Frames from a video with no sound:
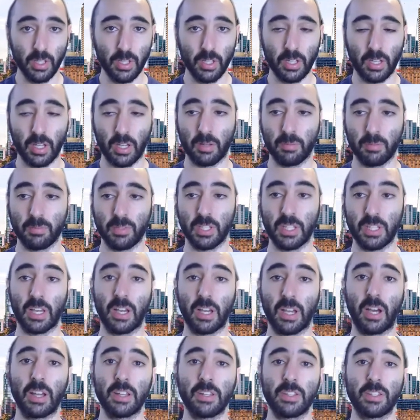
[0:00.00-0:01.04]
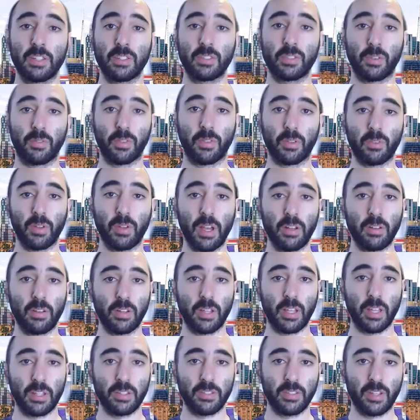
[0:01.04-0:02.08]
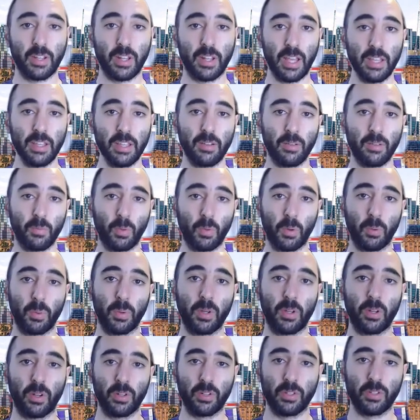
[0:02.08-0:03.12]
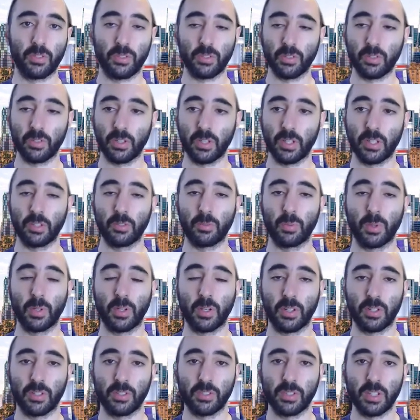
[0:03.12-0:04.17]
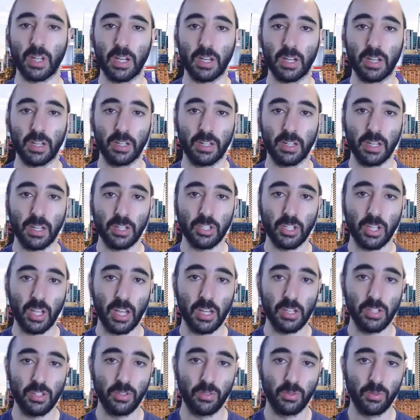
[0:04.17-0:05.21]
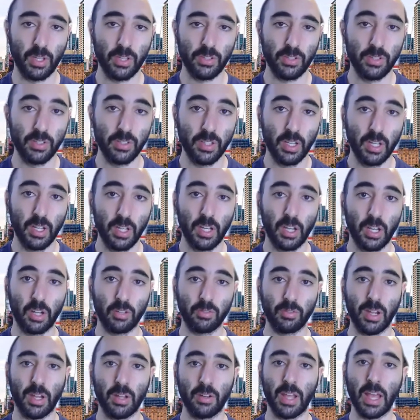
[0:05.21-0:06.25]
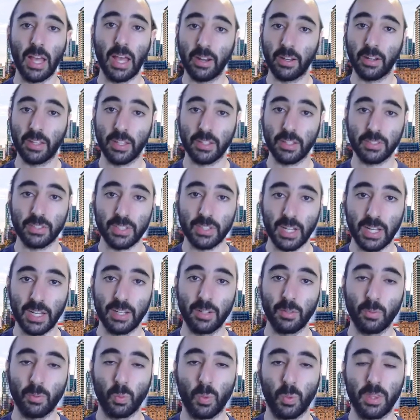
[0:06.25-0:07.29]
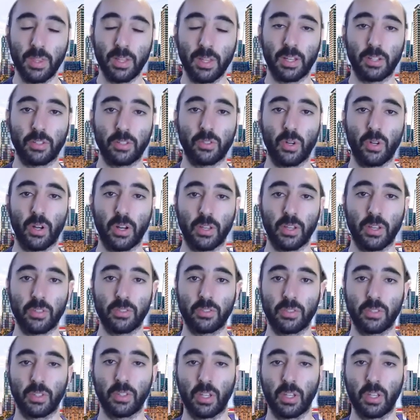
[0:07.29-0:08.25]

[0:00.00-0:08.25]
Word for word: um, to get ideas off the ground. And today, what we're going to do is we're going to start an educational lesson around how to get started with electronics.